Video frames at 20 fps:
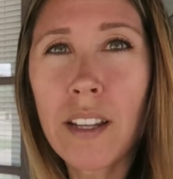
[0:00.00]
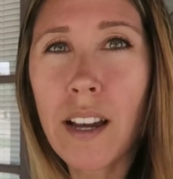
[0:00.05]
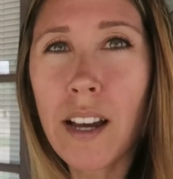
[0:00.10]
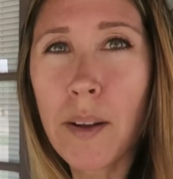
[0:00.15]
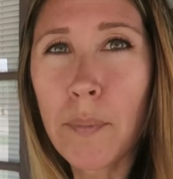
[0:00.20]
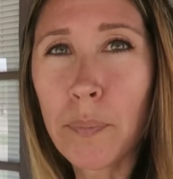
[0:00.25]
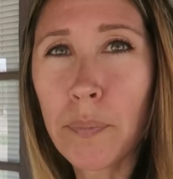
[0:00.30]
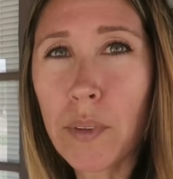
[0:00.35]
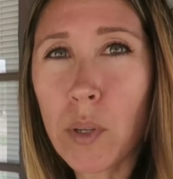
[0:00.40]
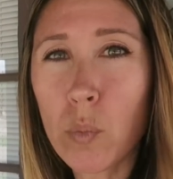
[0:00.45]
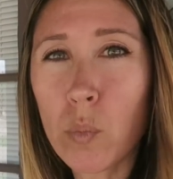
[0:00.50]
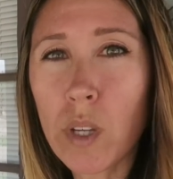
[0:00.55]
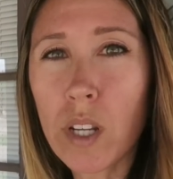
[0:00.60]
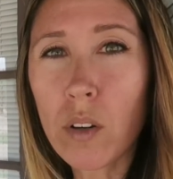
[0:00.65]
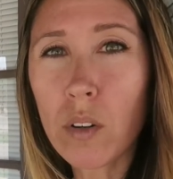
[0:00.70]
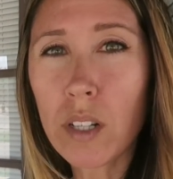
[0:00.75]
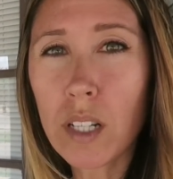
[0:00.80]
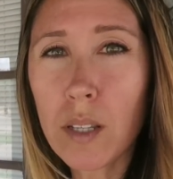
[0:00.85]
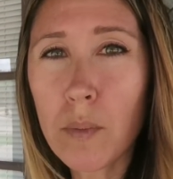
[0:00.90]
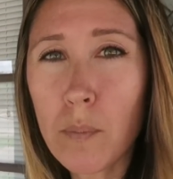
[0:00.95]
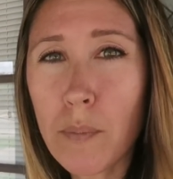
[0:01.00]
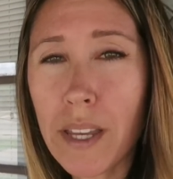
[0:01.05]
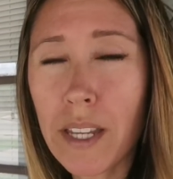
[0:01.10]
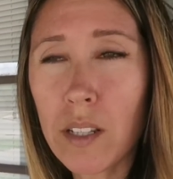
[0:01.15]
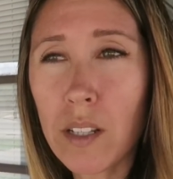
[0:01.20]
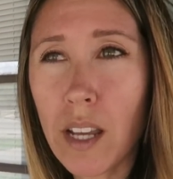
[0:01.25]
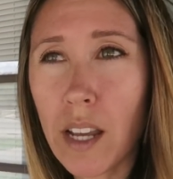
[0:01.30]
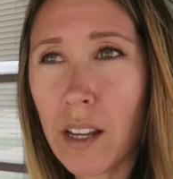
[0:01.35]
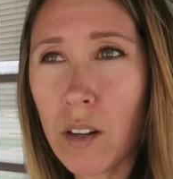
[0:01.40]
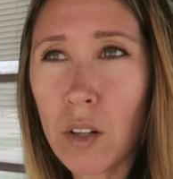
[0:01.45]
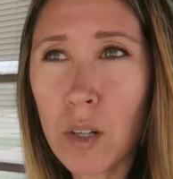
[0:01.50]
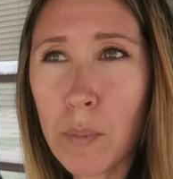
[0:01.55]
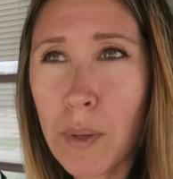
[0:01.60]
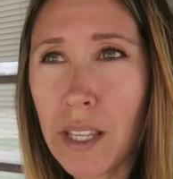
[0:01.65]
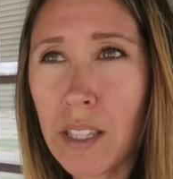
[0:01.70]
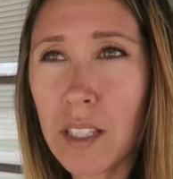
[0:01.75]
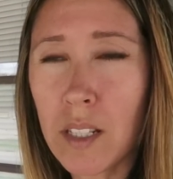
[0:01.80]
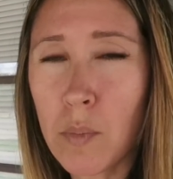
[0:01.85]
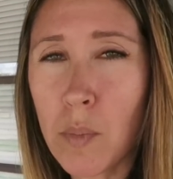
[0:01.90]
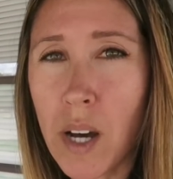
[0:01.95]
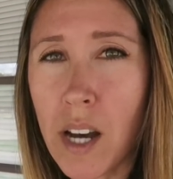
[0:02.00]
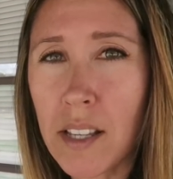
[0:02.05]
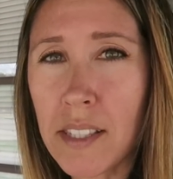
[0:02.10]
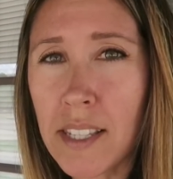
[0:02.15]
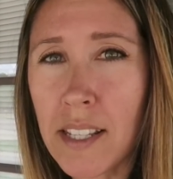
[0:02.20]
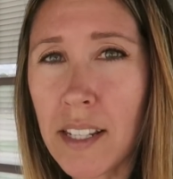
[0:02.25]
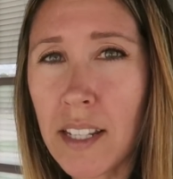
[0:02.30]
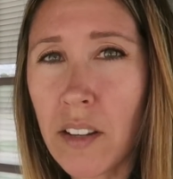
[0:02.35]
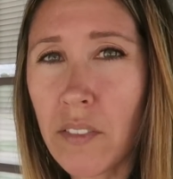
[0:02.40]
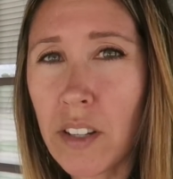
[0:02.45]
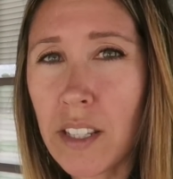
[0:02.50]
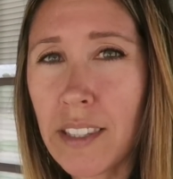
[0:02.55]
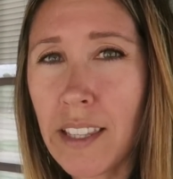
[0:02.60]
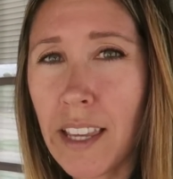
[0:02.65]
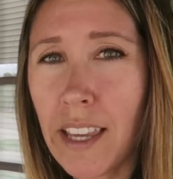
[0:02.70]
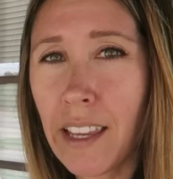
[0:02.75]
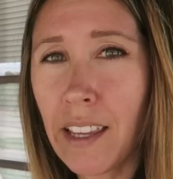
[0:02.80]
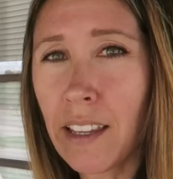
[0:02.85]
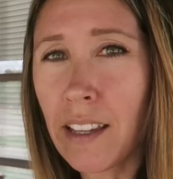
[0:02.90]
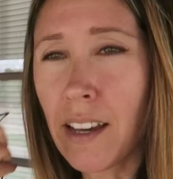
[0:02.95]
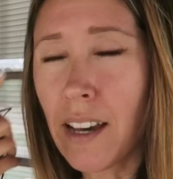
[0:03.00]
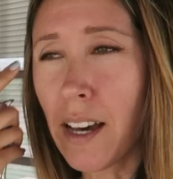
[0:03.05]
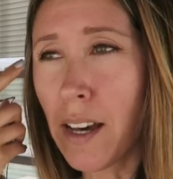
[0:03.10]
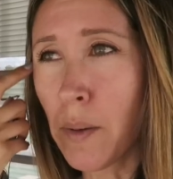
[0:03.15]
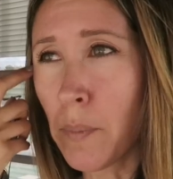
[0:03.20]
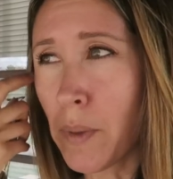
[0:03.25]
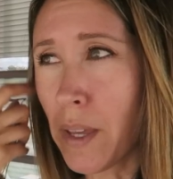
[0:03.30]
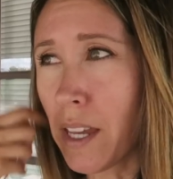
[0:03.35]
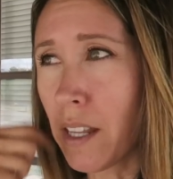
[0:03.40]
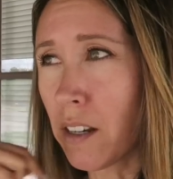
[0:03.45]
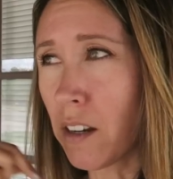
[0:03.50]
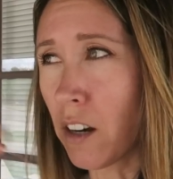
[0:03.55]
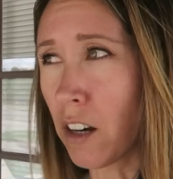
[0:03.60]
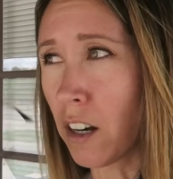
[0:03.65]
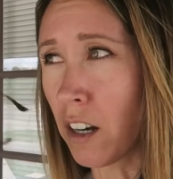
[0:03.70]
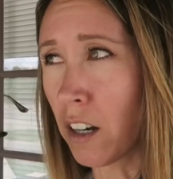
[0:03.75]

I already paid the deposit and everything, and